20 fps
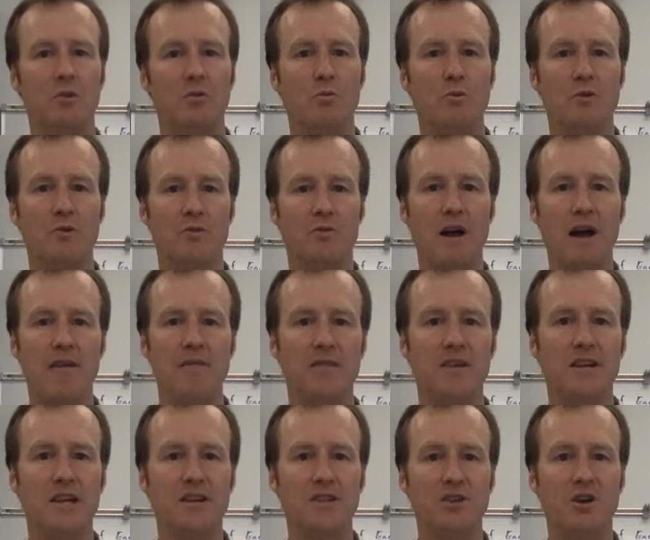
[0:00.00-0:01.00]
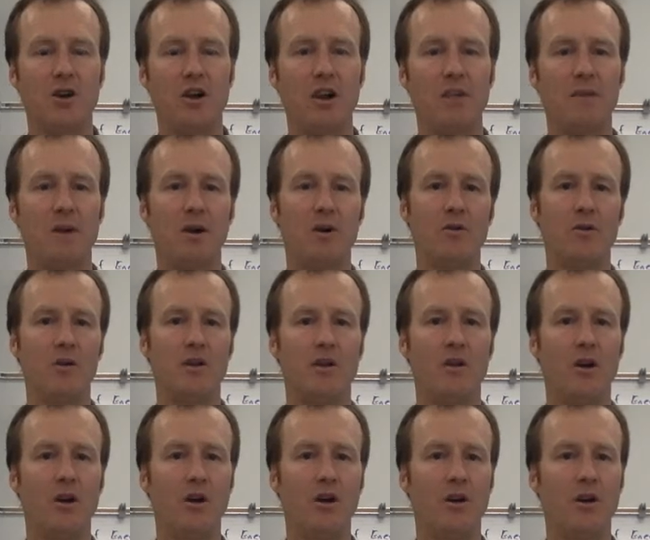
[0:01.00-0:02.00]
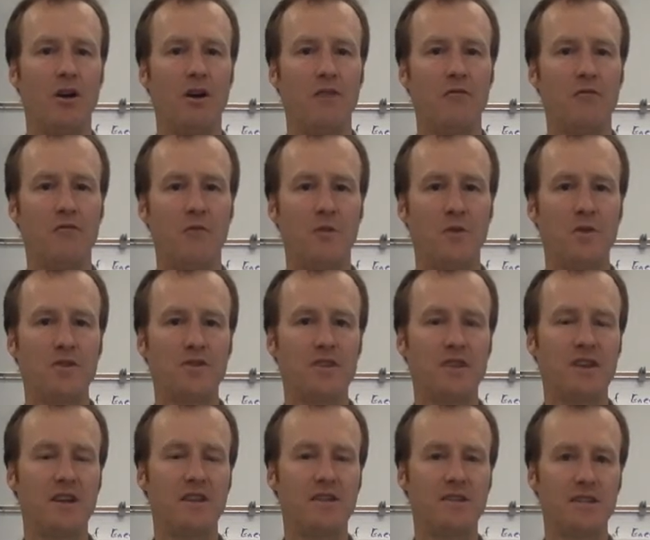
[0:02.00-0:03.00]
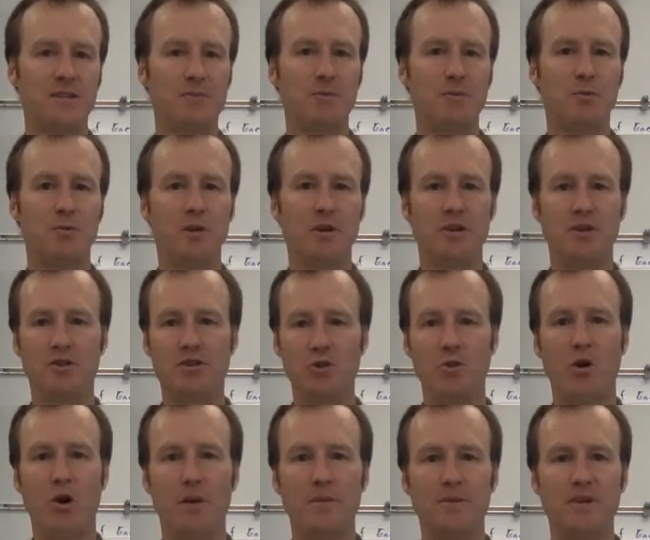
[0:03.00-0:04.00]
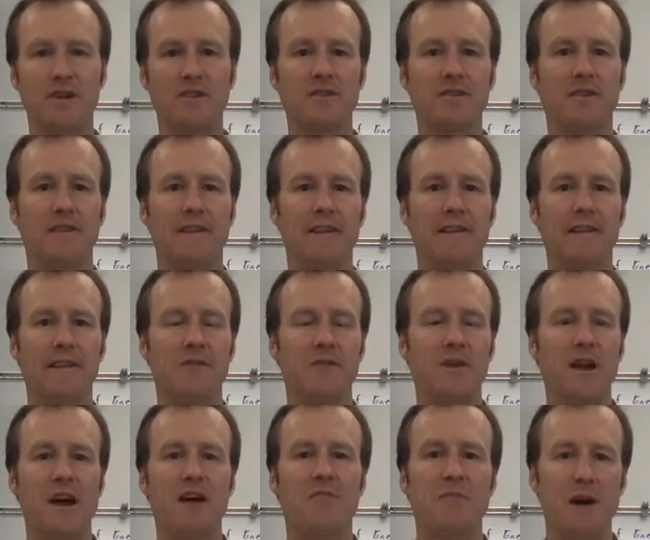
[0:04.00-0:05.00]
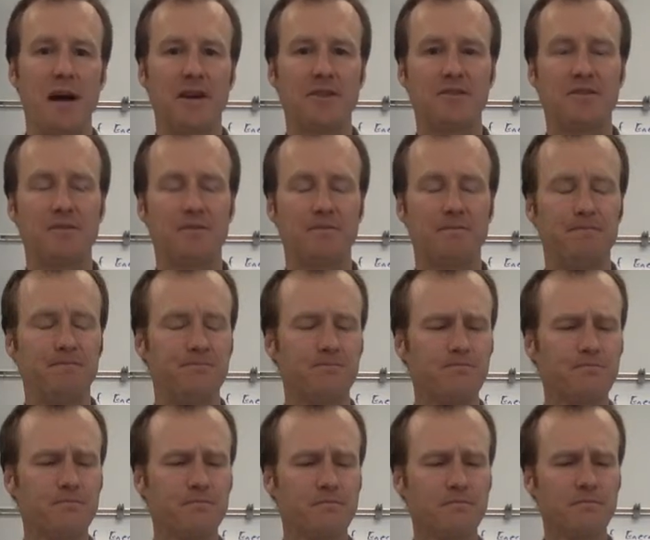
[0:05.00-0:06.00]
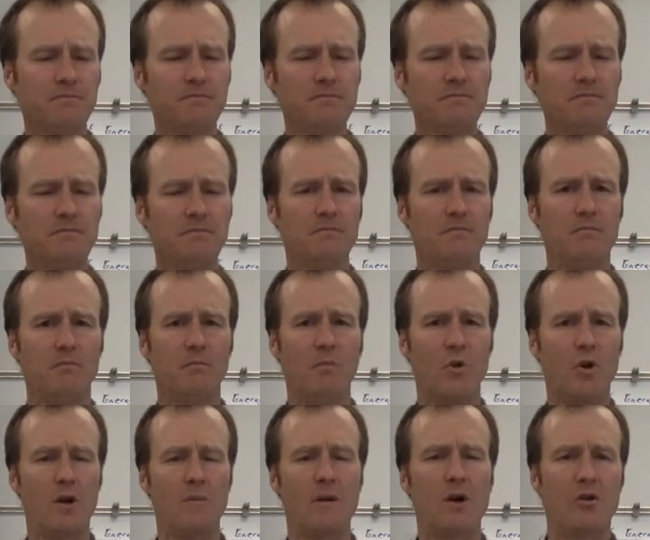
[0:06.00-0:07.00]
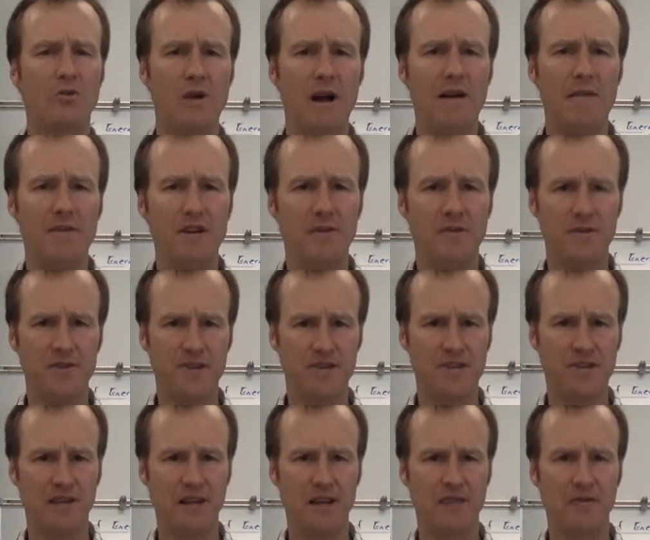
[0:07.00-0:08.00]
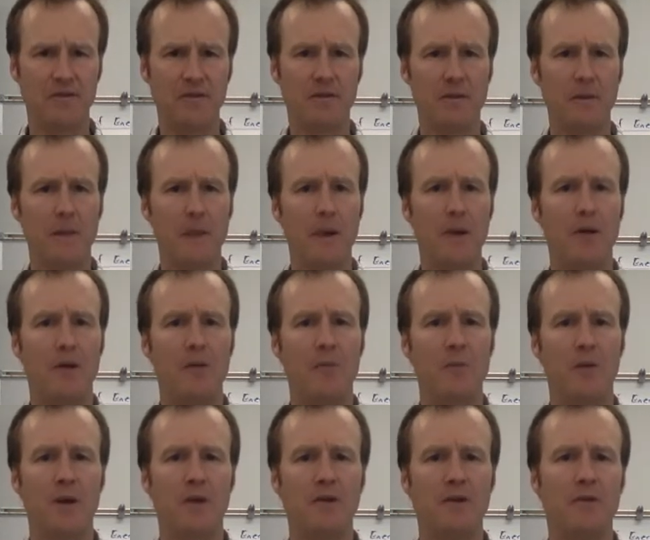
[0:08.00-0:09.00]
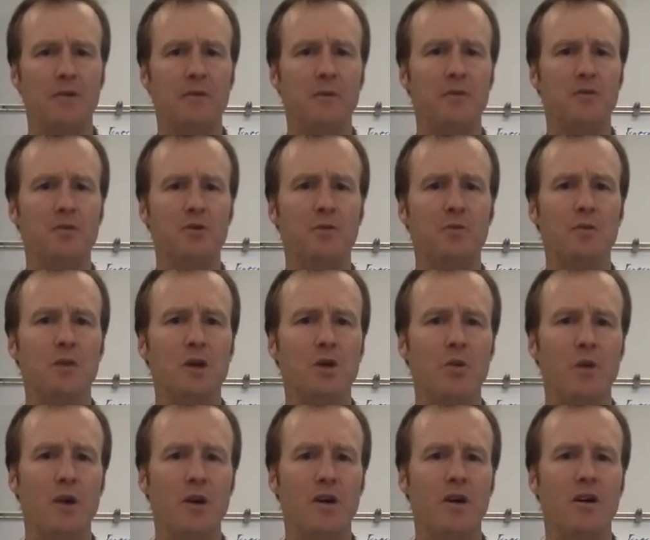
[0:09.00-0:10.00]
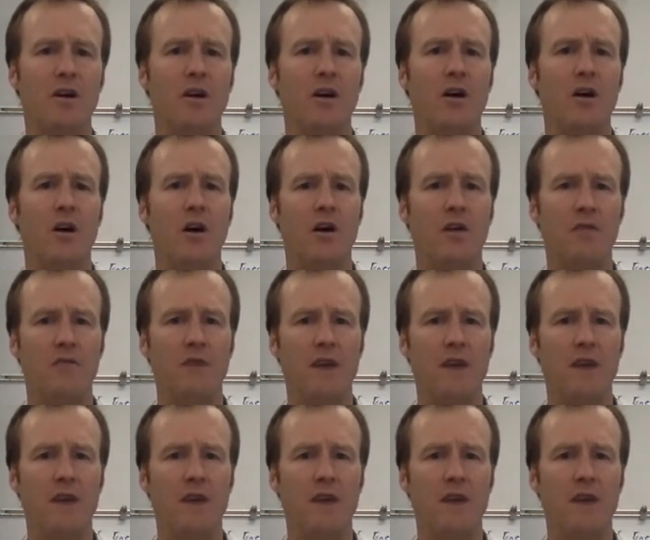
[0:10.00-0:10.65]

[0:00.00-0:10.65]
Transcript: With gravity, it's all about a force that exists between two objects that have mass. More about gravity in Physics 11, but do be aware of